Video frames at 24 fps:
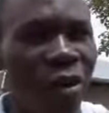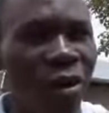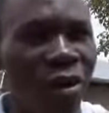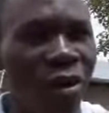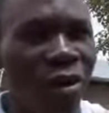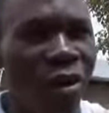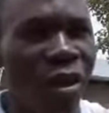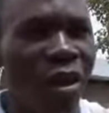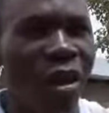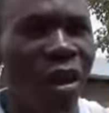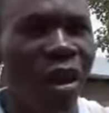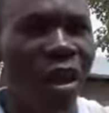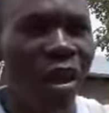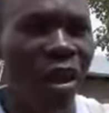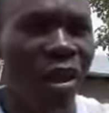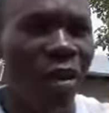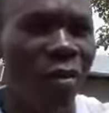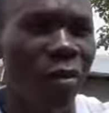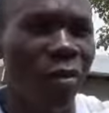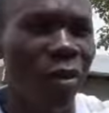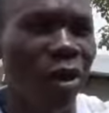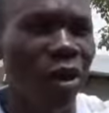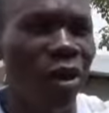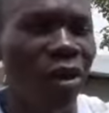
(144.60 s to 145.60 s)
block,
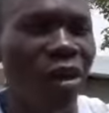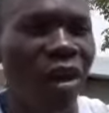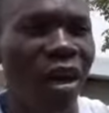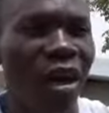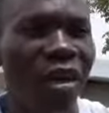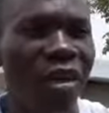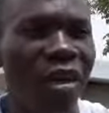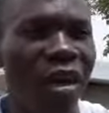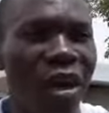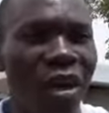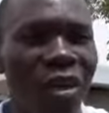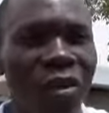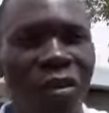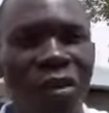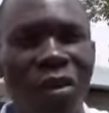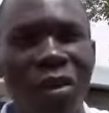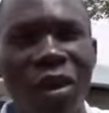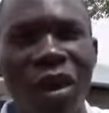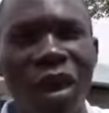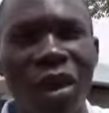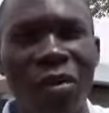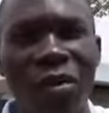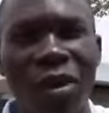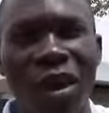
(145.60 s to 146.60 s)
and
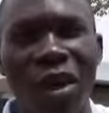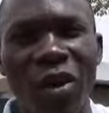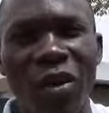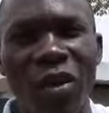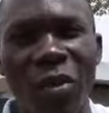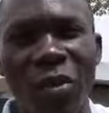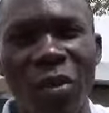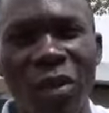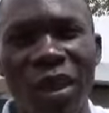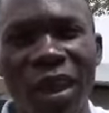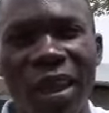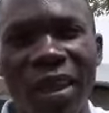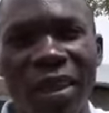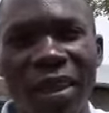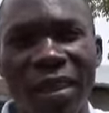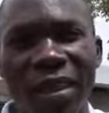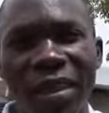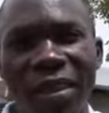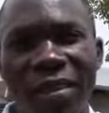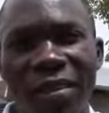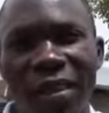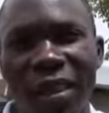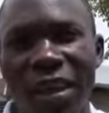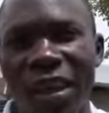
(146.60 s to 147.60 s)
that one
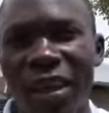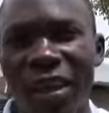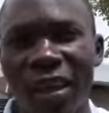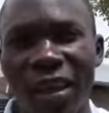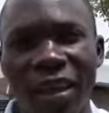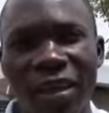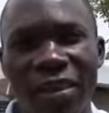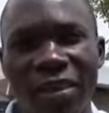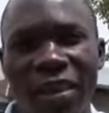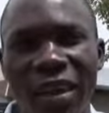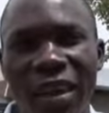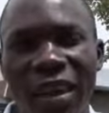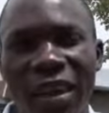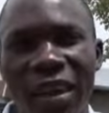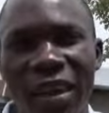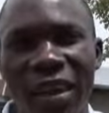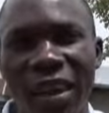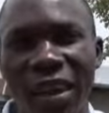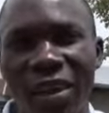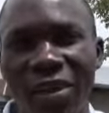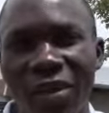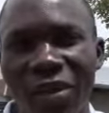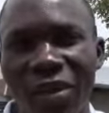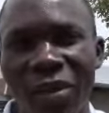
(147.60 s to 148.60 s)
accommodated the Sire
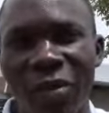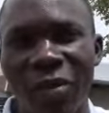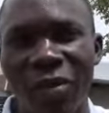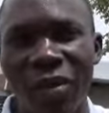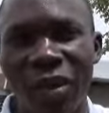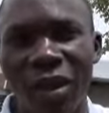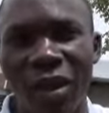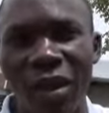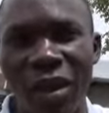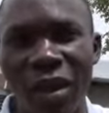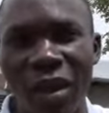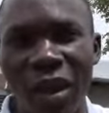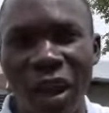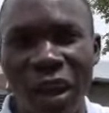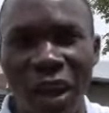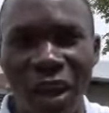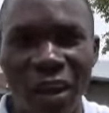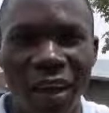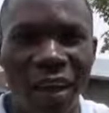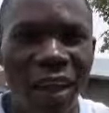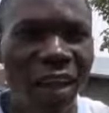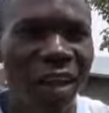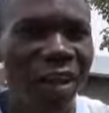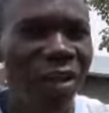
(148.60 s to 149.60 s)
classrooms.
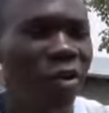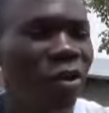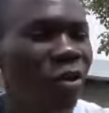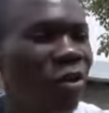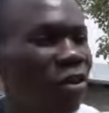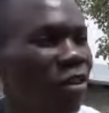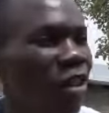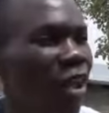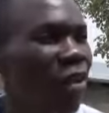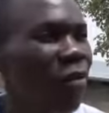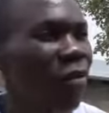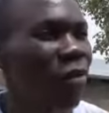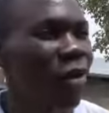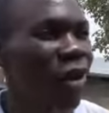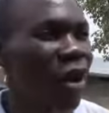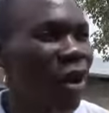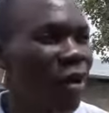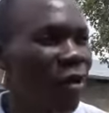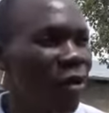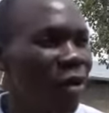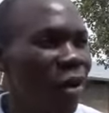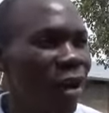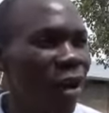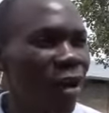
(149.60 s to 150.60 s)
And then NUSAF,
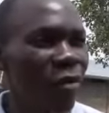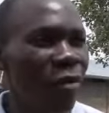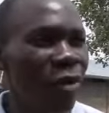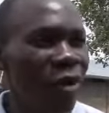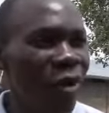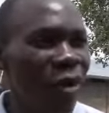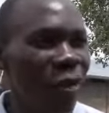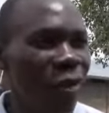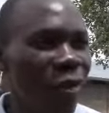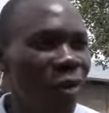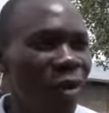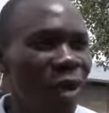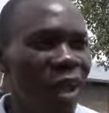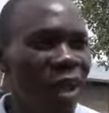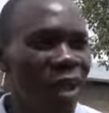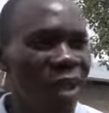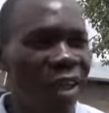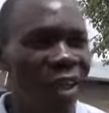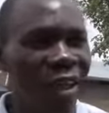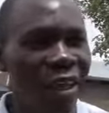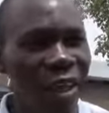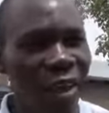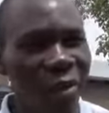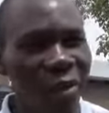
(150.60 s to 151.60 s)
now government
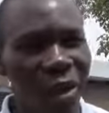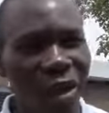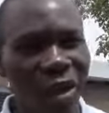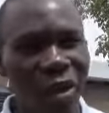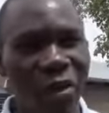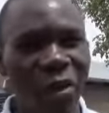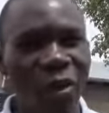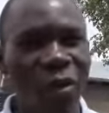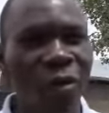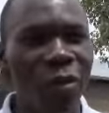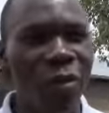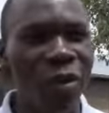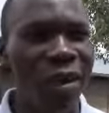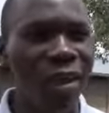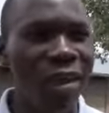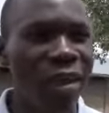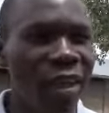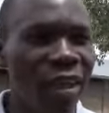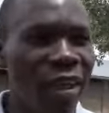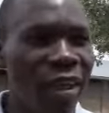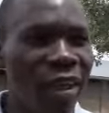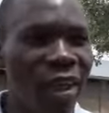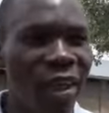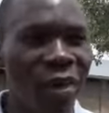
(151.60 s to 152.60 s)
plan, came and
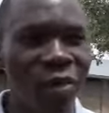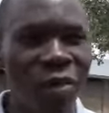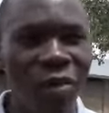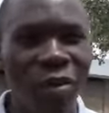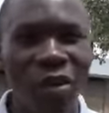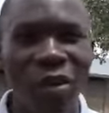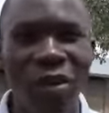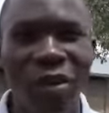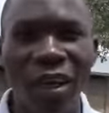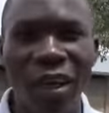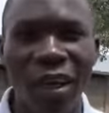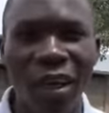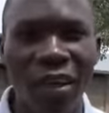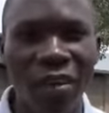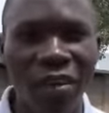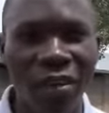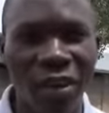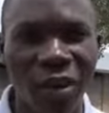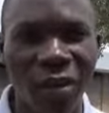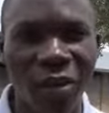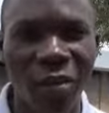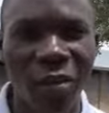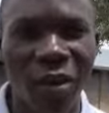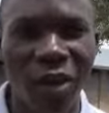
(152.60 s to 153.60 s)
completed the four
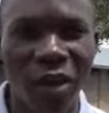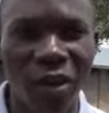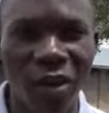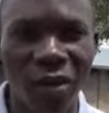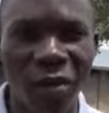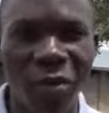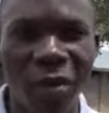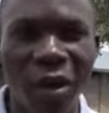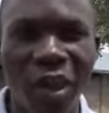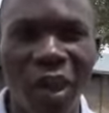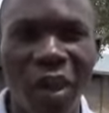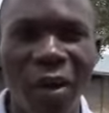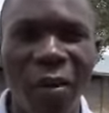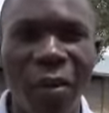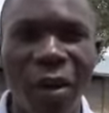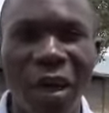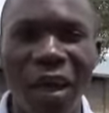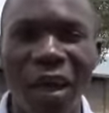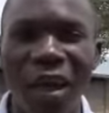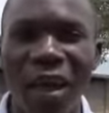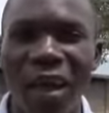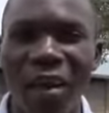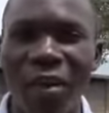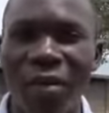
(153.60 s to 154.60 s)
classroom where
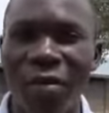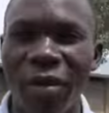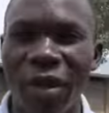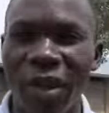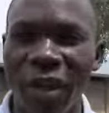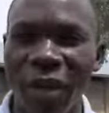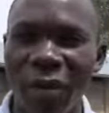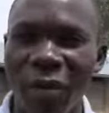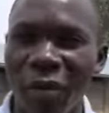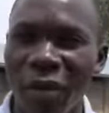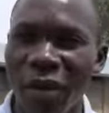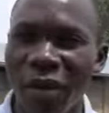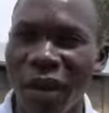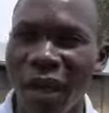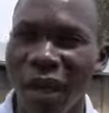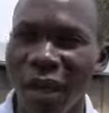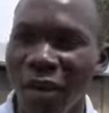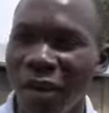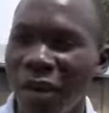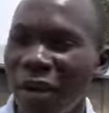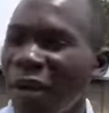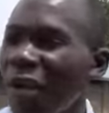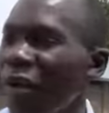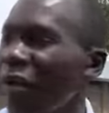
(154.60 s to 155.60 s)
we are comfortable
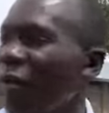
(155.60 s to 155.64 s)
now.